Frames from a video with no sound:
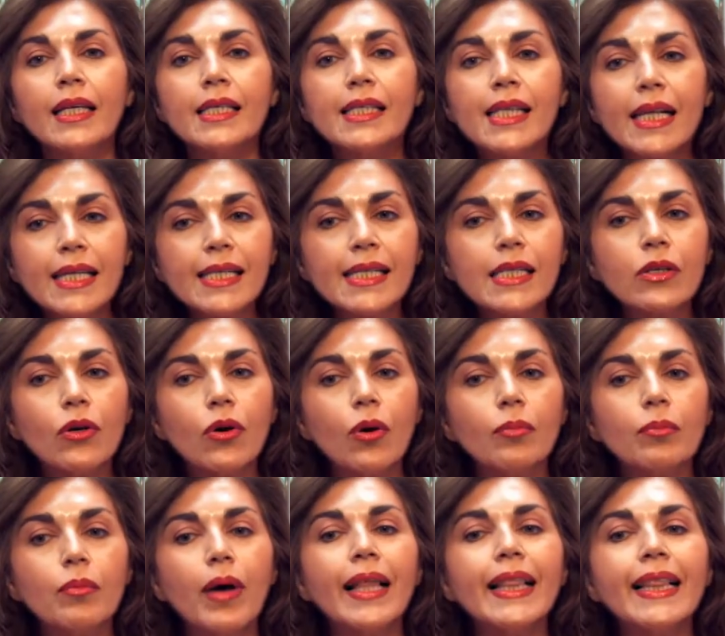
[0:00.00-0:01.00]

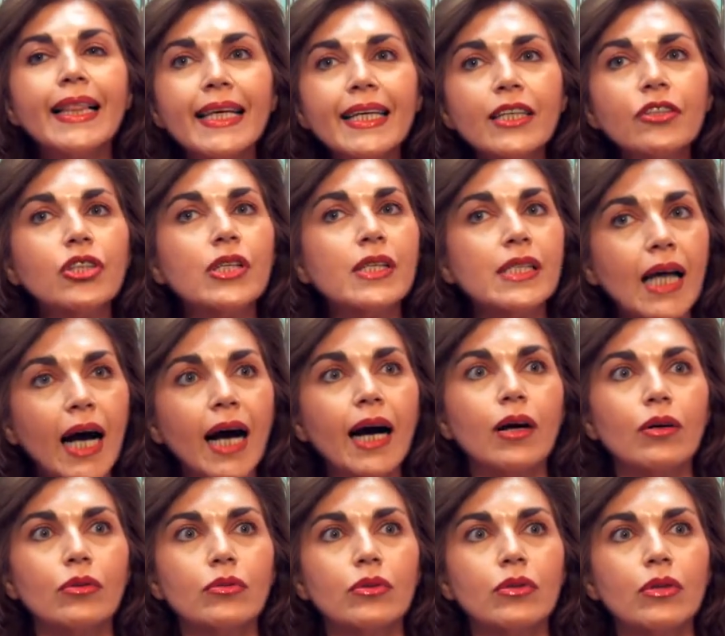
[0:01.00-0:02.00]
Silicium leaches
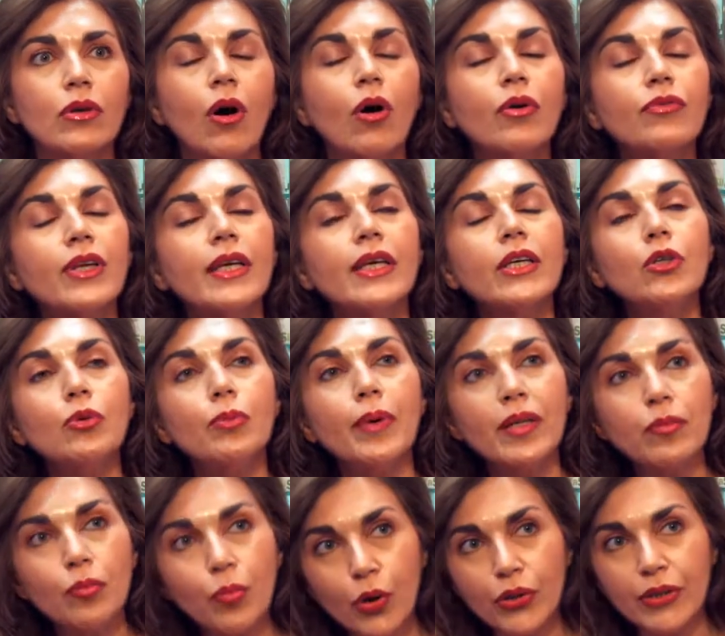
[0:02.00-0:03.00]
out of the
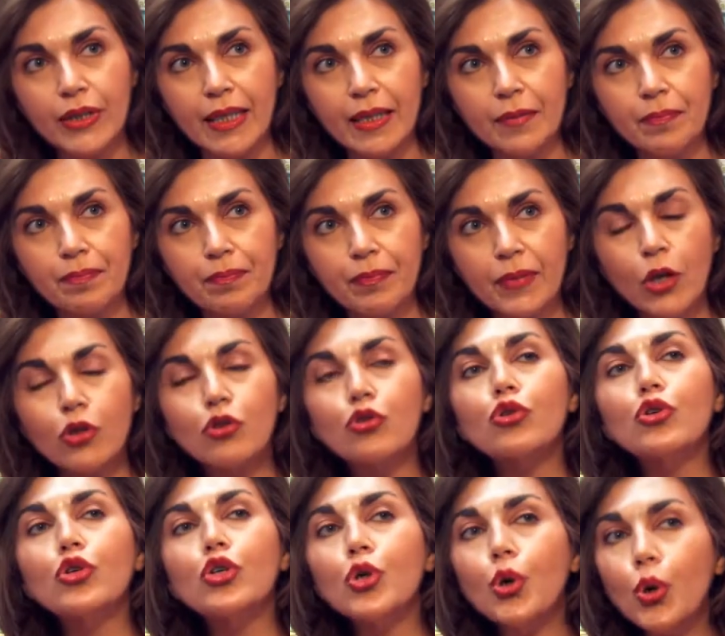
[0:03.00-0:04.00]
human body
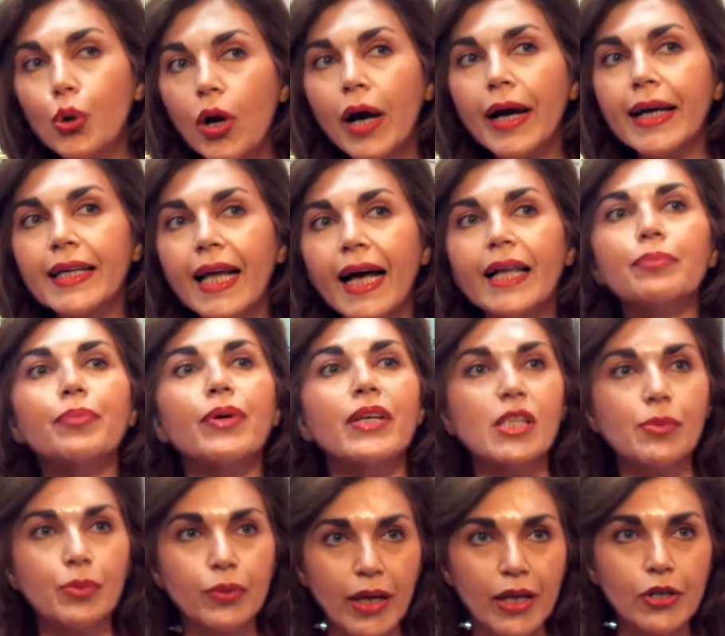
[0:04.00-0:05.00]
through urine and
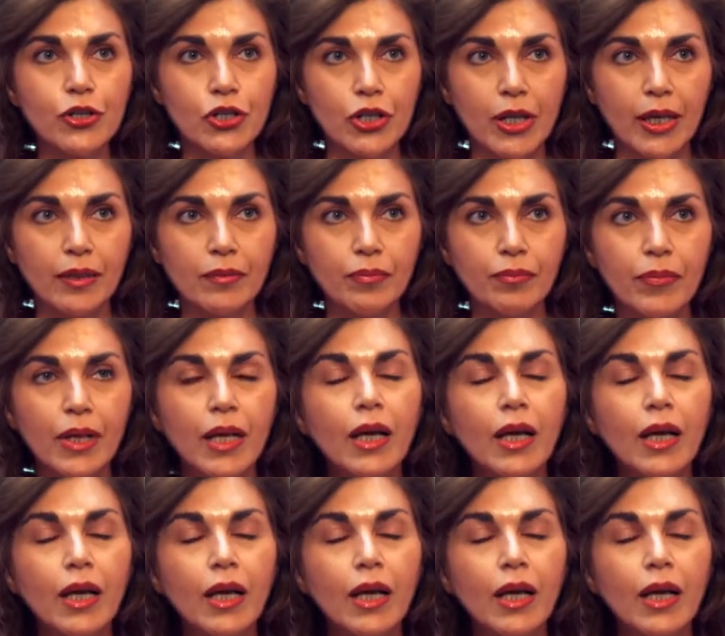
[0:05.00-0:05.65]
perspiration